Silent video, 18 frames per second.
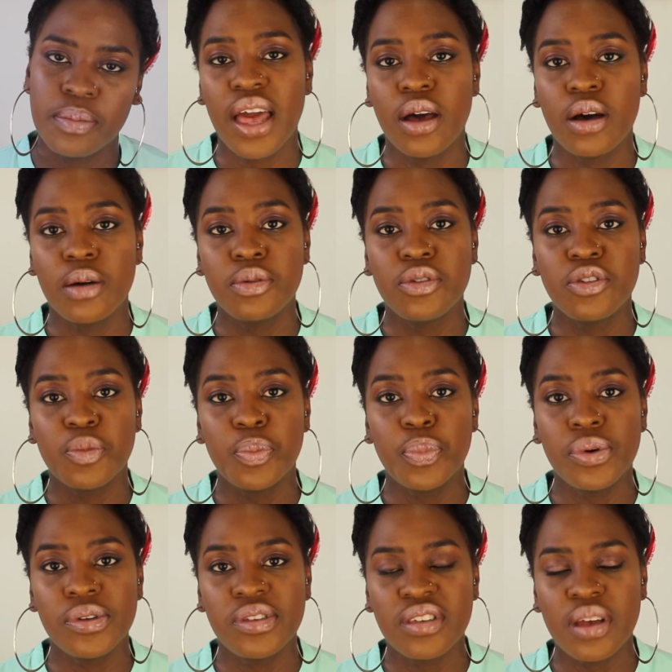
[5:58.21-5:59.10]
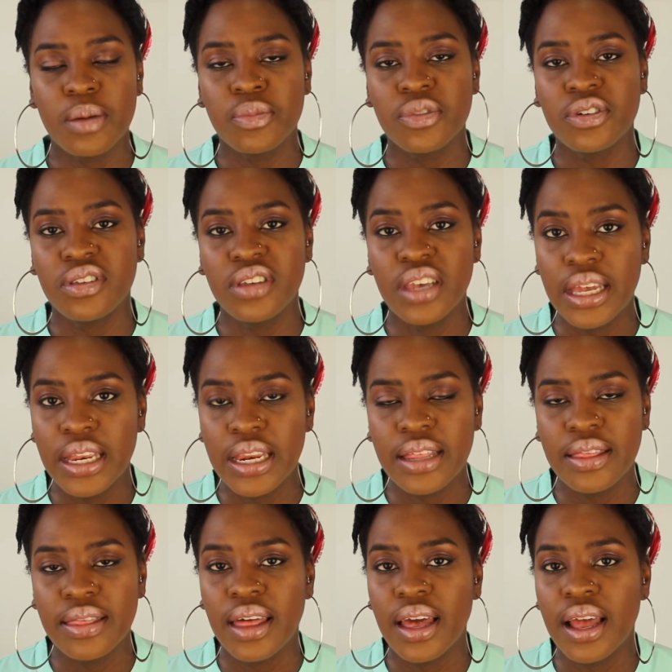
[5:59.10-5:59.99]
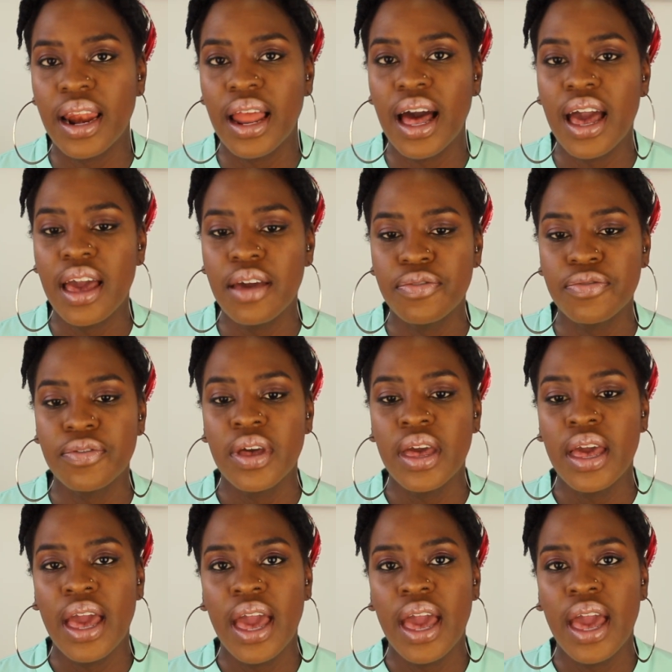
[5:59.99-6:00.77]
It helps to put some routine in their life,